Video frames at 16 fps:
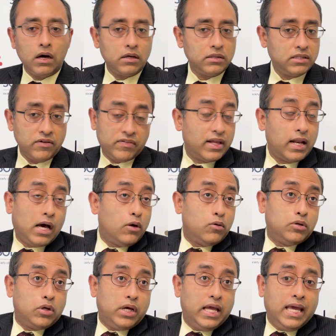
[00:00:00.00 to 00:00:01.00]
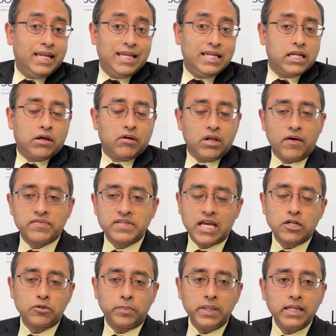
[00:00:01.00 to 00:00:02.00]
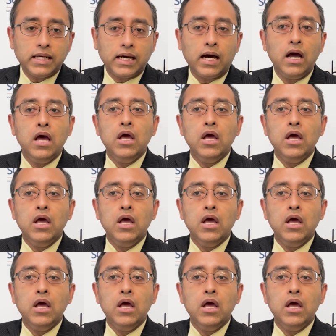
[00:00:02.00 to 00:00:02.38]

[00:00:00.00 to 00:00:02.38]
They've allowed any degree of cytopenia.